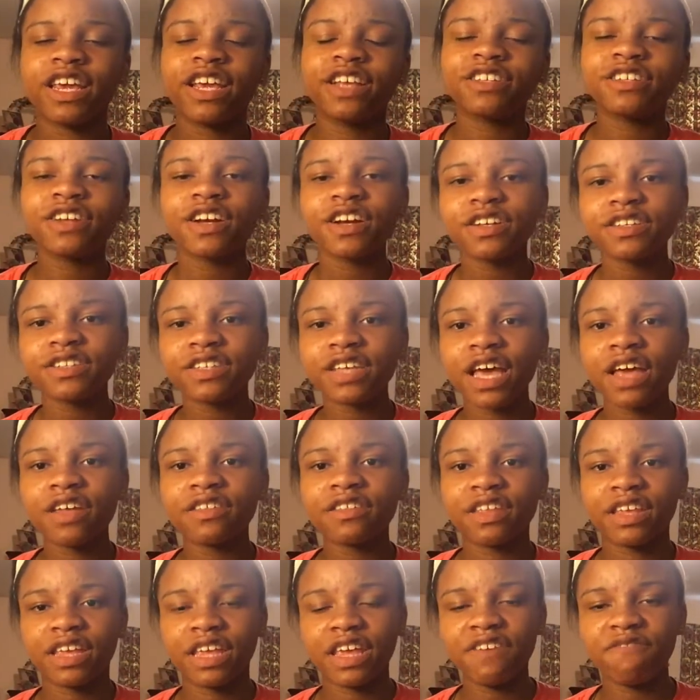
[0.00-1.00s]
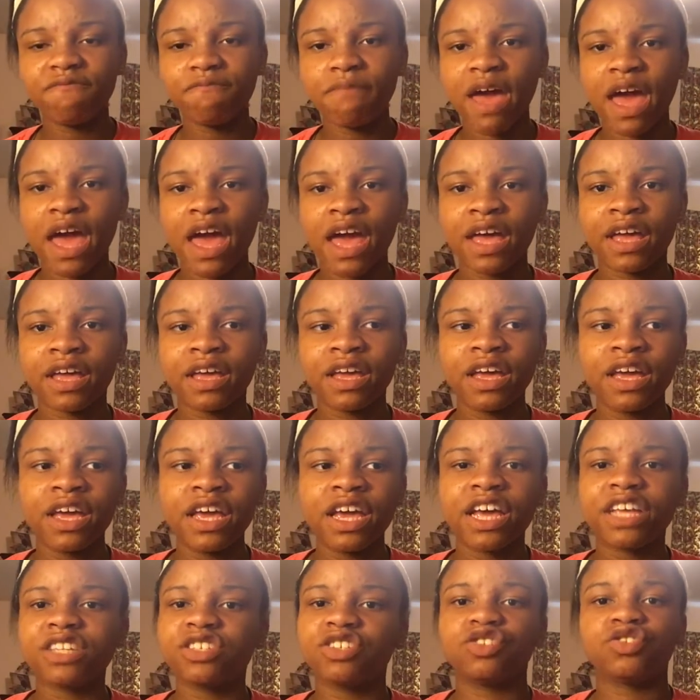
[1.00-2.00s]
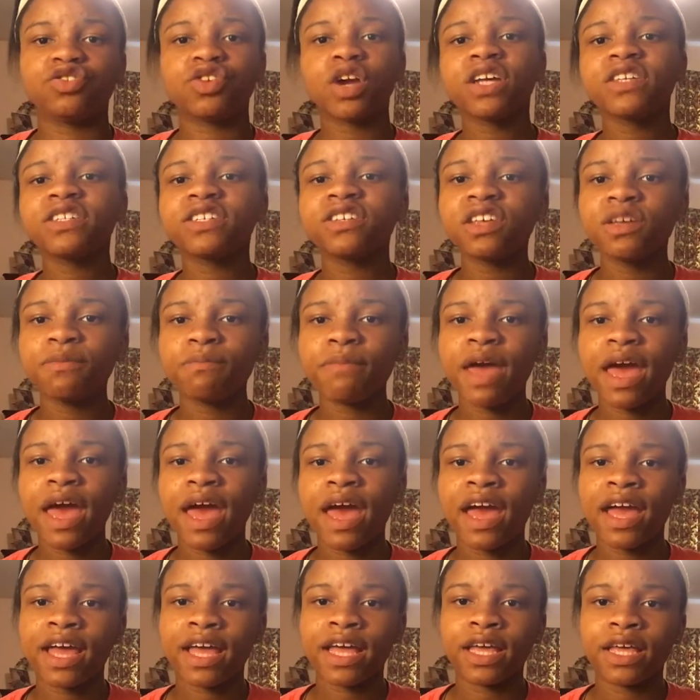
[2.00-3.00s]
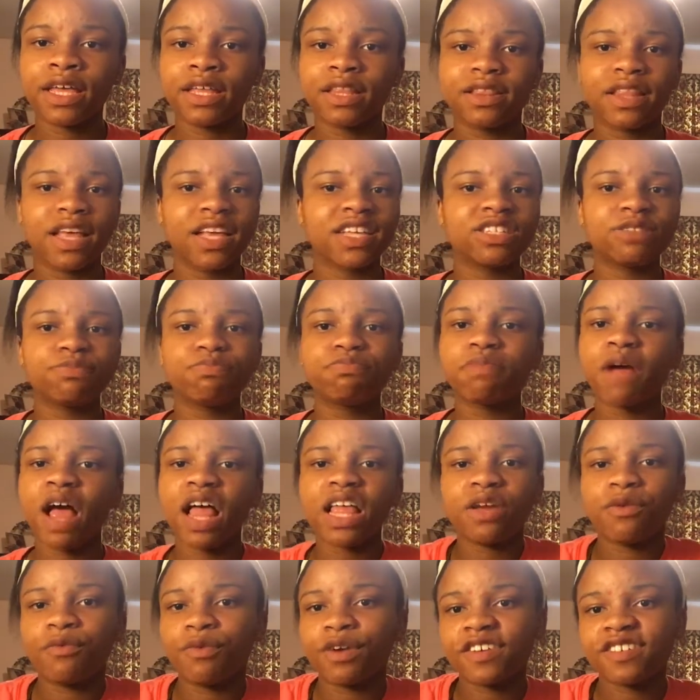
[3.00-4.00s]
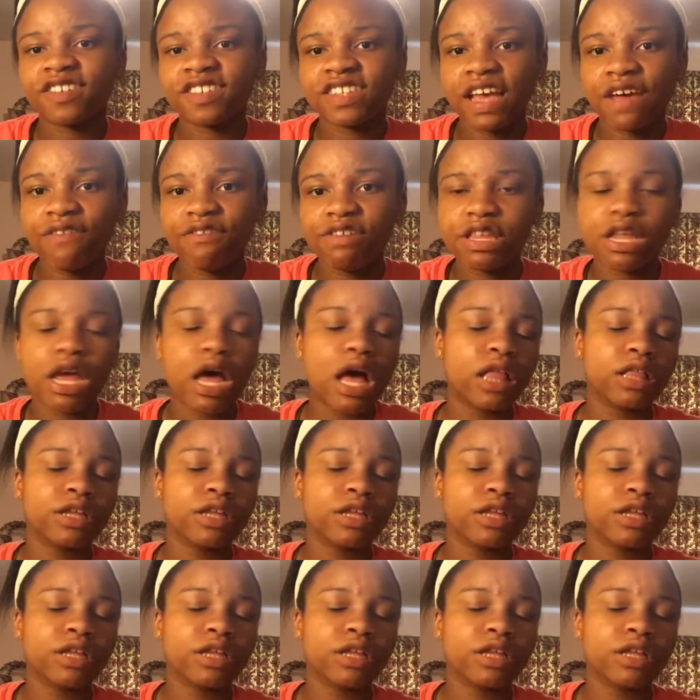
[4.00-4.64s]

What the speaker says: It turns out the gift bag is a drawstring bag that's probably worth $7,